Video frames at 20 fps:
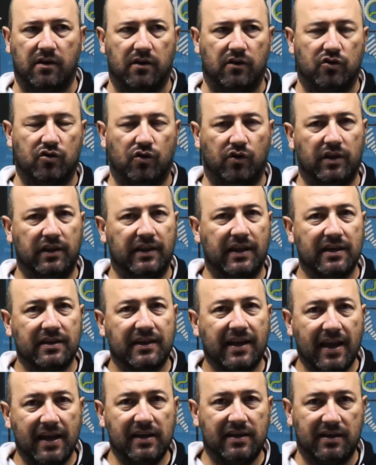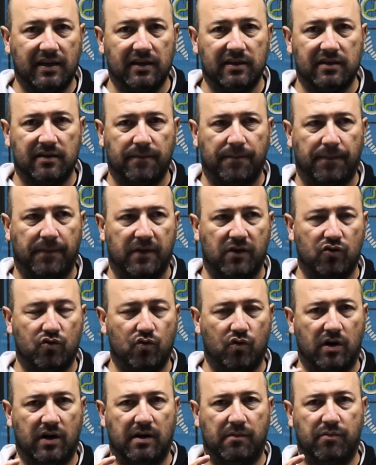So in those cases,
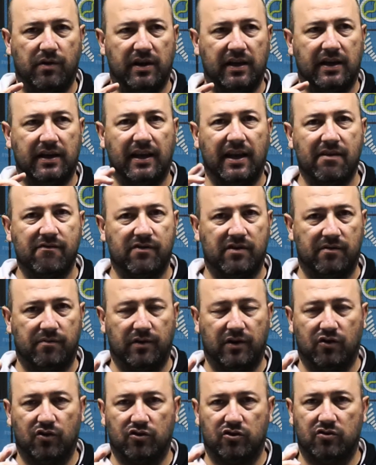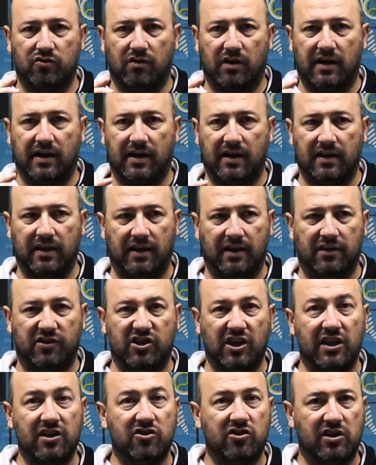you are very clever, because you are
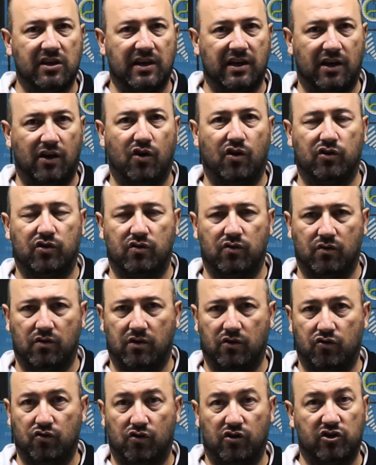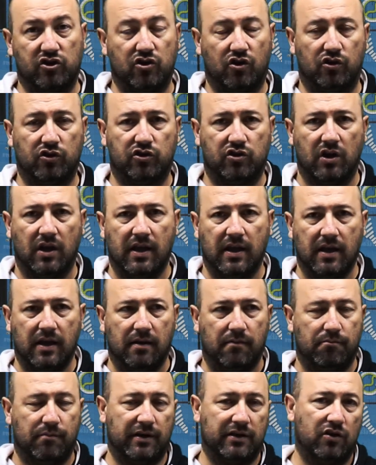changing a lot your shots,
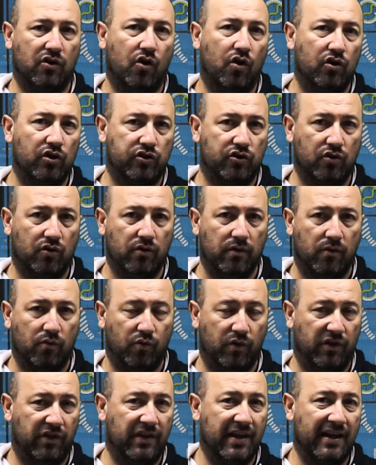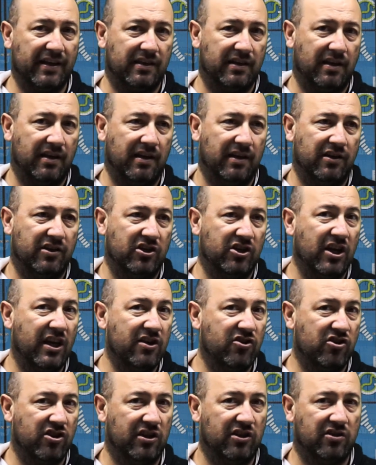but also with that
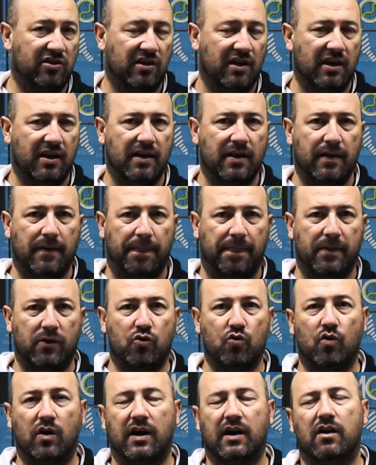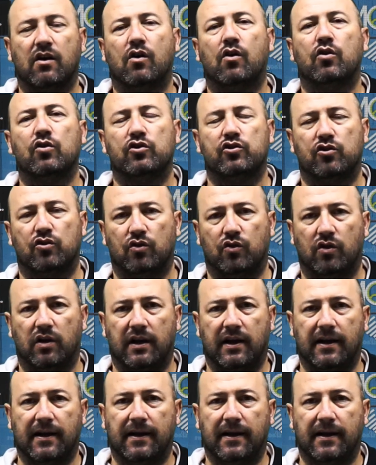changes, you are also